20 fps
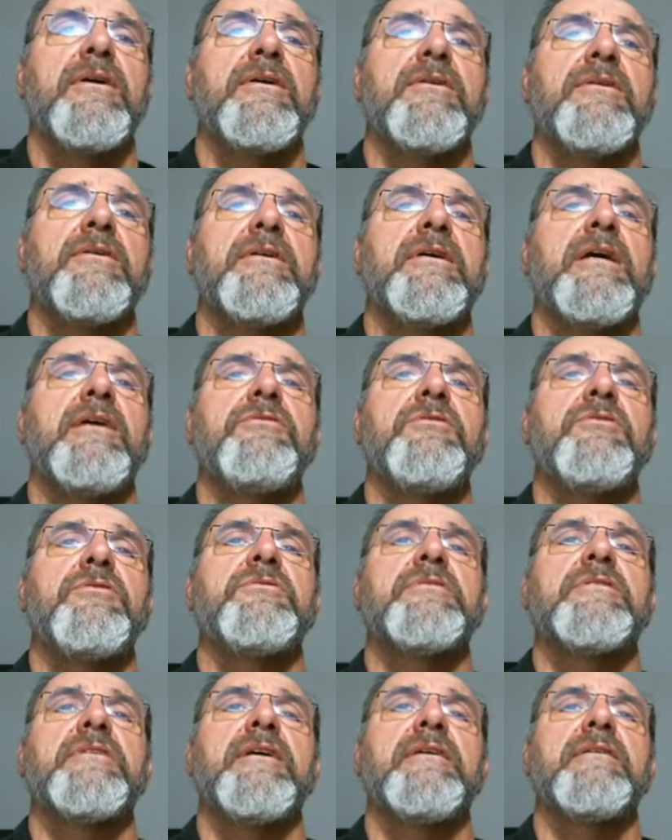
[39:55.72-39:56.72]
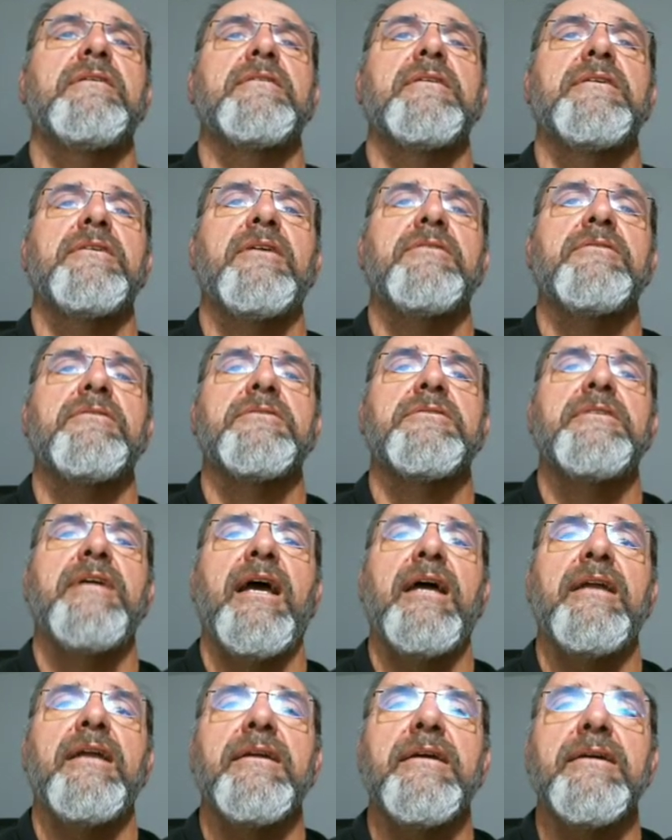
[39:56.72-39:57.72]
to give you skill and
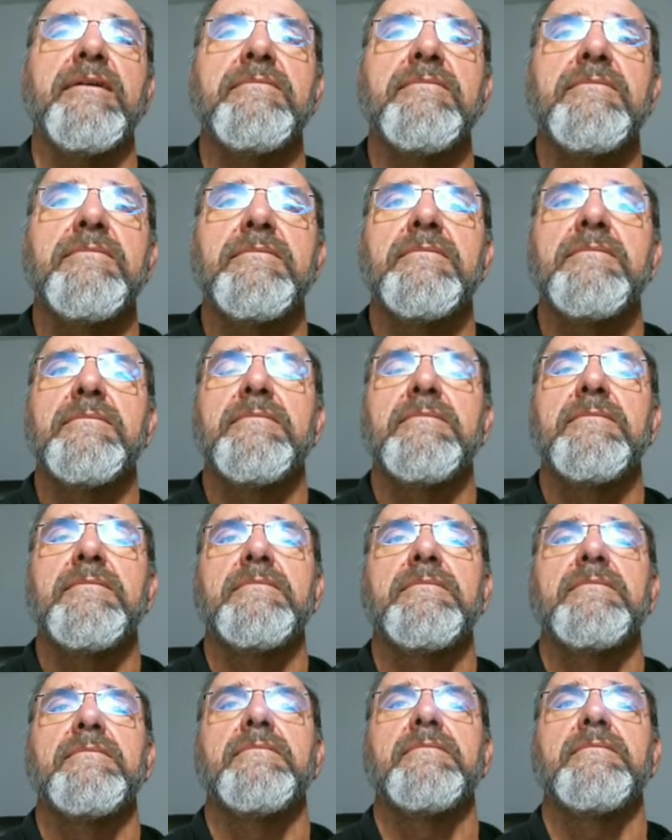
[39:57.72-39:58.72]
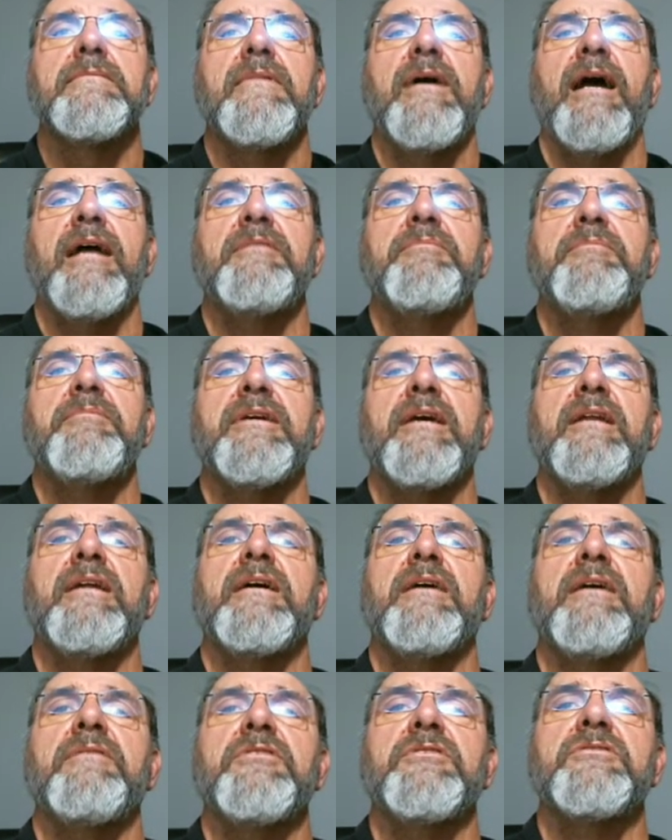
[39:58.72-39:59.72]
understanding. At the beginning of your